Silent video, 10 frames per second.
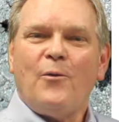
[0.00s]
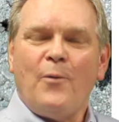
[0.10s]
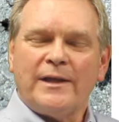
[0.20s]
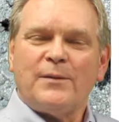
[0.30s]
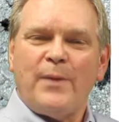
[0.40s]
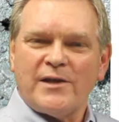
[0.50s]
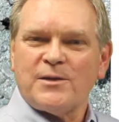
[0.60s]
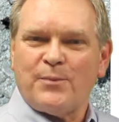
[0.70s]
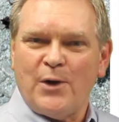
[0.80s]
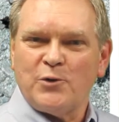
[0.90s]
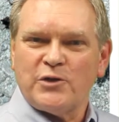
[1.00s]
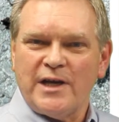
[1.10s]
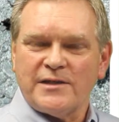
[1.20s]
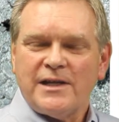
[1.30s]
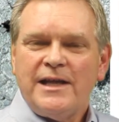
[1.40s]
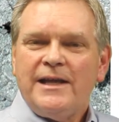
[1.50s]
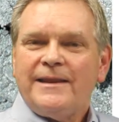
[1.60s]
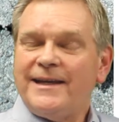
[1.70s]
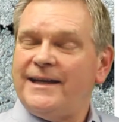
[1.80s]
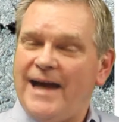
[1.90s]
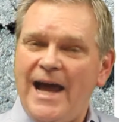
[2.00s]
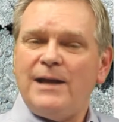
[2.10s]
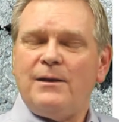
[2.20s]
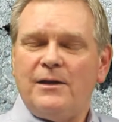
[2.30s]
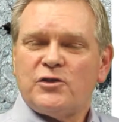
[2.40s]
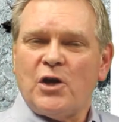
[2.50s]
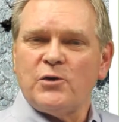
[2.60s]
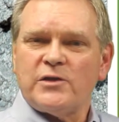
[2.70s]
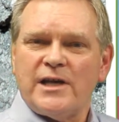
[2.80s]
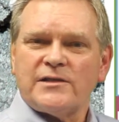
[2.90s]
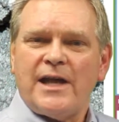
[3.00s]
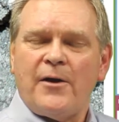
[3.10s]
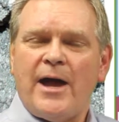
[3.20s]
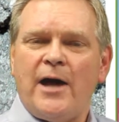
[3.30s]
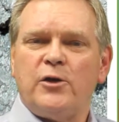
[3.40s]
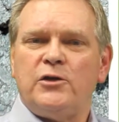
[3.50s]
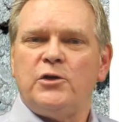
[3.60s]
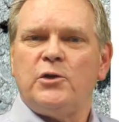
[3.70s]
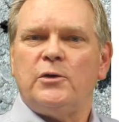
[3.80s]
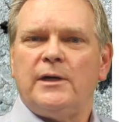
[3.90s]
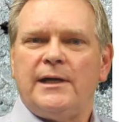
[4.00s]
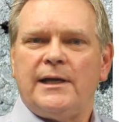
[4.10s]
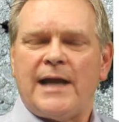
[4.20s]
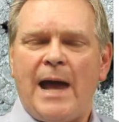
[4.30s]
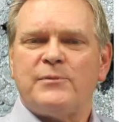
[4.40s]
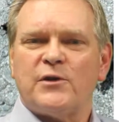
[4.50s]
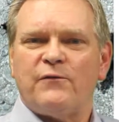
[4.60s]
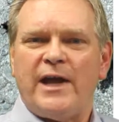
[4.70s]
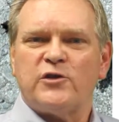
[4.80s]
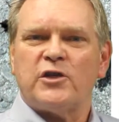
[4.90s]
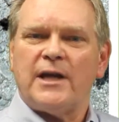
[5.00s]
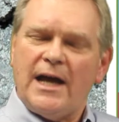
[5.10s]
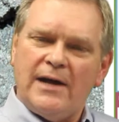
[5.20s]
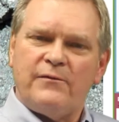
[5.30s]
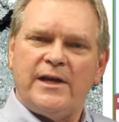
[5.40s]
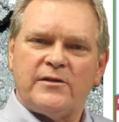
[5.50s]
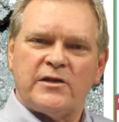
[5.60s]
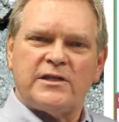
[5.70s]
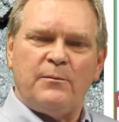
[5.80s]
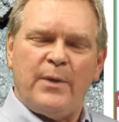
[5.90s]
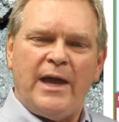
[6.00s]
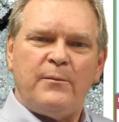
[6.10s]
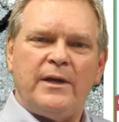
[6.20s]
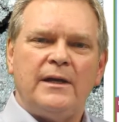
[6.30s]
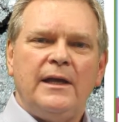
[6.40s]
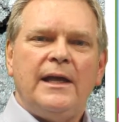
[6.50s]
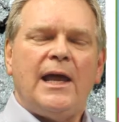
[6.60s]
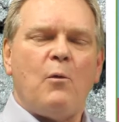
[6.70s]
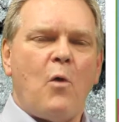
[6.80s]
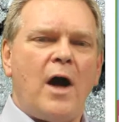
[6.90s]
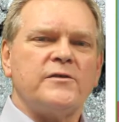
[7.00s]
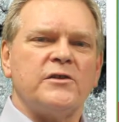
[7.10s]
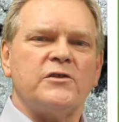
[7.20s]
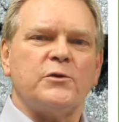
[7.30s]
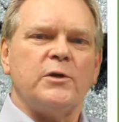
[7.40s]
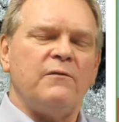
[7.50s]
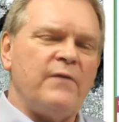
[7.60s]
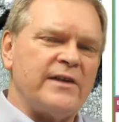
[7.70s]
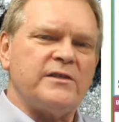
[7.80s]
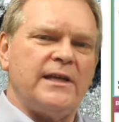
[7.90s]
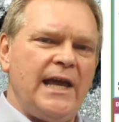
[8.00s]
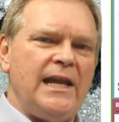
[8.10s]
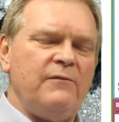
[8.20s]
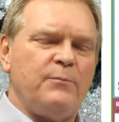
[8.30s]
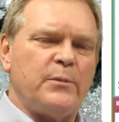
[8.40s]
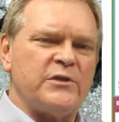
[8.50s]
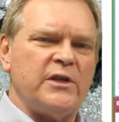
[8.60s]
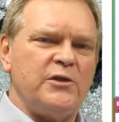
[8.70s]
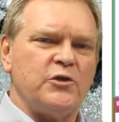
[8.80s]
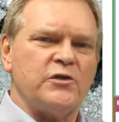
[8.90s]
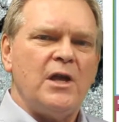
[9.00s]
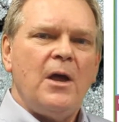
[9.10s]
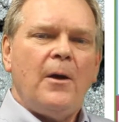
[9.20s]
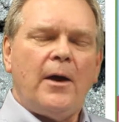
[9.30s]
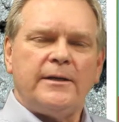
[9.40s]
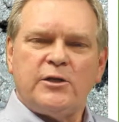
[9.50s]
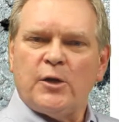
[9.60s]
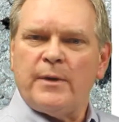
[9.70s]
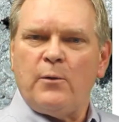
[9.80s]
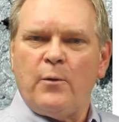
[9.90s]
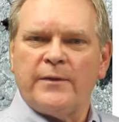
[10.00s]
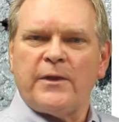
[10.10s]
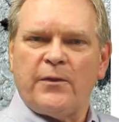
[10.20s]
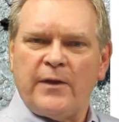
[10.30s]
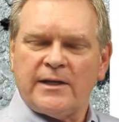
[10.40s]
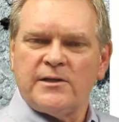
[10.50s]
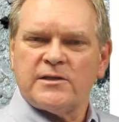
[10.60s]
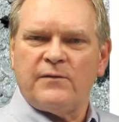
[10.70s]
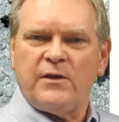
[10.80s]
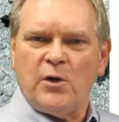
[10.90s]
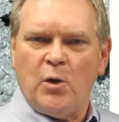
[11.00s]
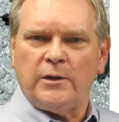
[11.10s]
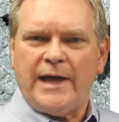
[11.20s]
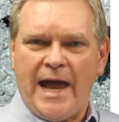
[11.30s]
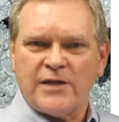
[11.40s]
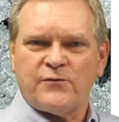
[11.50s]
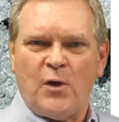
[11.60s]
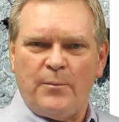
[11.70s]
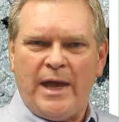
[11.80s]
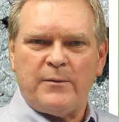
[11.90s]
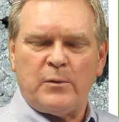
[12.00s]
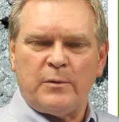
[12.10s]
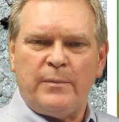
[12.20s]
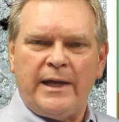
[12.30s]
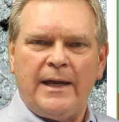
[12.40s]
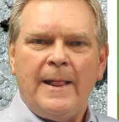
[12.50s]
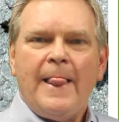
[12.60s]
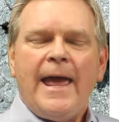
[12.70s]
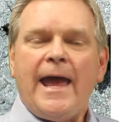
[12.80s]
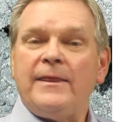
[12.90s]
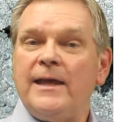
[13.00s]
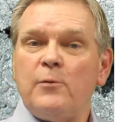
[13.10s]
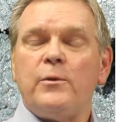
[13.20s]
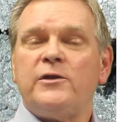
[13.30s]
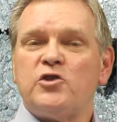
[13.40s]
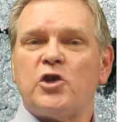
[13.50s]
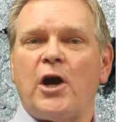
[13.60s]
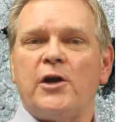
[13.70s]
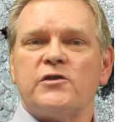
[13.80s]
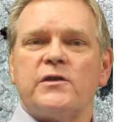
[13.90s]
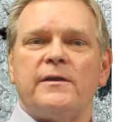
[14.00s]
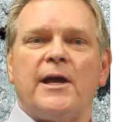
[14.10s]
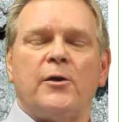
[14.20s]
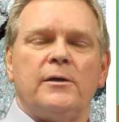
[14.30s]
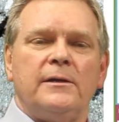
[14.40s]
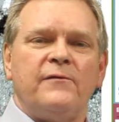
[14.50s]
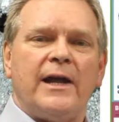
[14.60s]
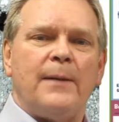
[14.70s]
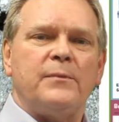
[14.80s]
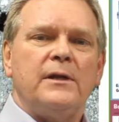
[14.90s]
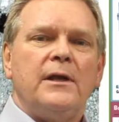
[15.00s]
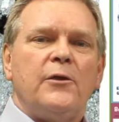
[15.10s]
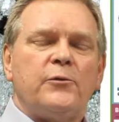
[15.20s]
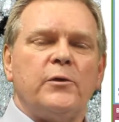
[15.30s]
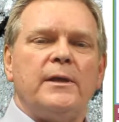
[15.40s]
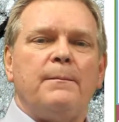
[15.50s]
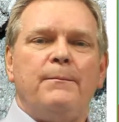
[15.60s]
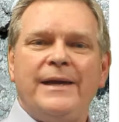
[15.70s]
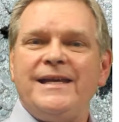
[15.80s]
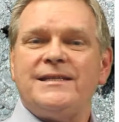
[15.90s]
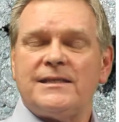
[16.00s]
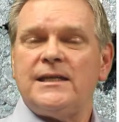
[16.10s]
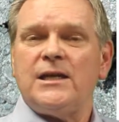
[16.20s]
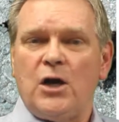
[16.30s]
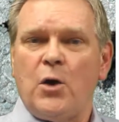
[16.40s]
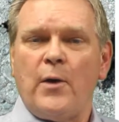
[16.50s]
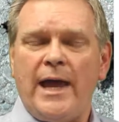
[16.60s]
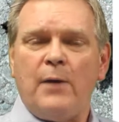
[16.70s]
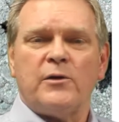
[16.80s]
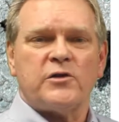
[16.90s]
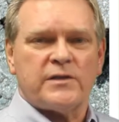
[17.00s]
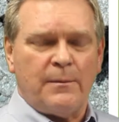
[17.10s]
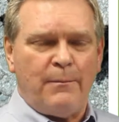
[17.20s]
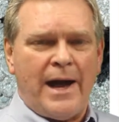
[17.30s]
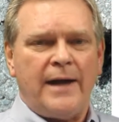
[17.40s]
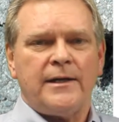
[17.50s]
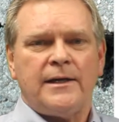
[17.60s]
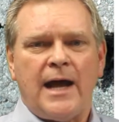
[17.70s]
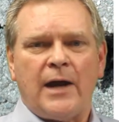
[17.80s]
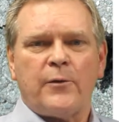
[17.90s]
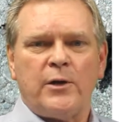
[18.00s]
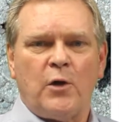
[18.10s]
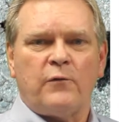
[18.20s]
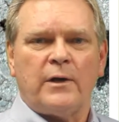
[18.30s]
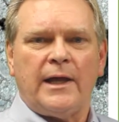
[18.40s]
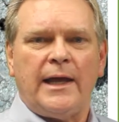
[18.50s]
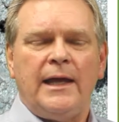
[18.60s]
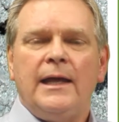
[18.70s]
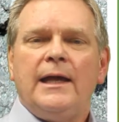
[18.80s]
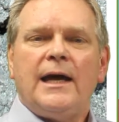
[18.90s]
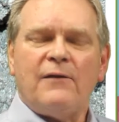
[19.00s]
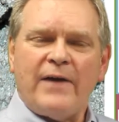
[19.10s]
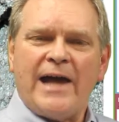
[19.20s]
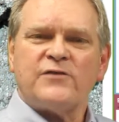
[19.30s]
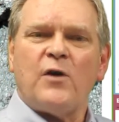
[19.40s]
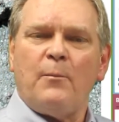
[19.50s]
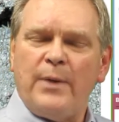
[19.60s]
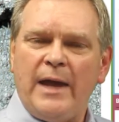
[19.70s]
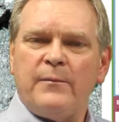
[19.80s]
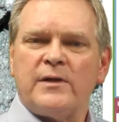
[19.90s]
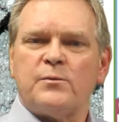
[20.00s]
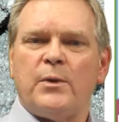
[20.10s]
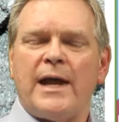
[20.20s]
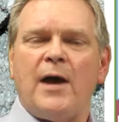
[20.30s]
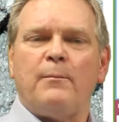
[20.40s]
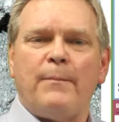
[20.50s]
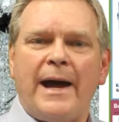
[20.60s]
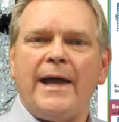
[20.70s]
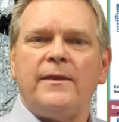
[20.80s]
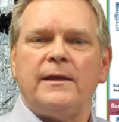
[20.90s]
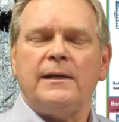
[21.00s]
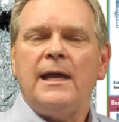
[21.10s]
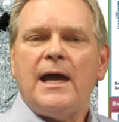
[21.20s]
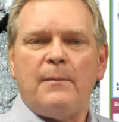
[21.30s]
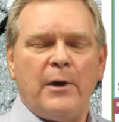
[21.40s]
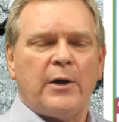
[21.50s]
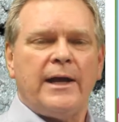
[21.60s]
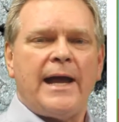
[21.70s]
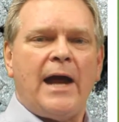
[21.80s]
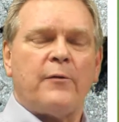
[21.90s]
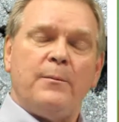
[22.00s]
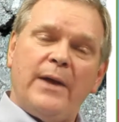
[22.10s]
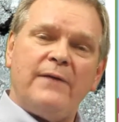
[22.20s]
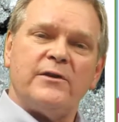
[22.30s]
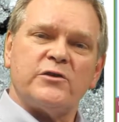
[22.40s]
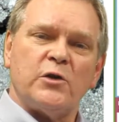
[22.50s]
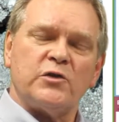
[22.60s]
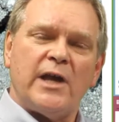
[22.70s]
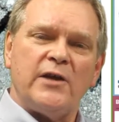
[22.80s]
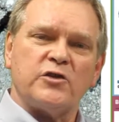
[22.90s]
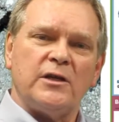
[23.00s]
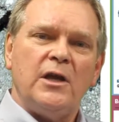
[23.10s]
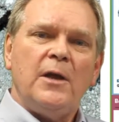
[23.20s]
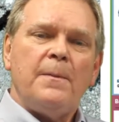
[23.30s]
what the best approach is. The guide shows us on how to do an observation of the existing pavement. It walks us through investigative procedures on determining what the thickness of the old asphalt pavement would be, and then with charts that are developed through the BCOA, which is the Bonded Concrete Overlay of Asphalt Pavements put out by the American Concrete Paving Association,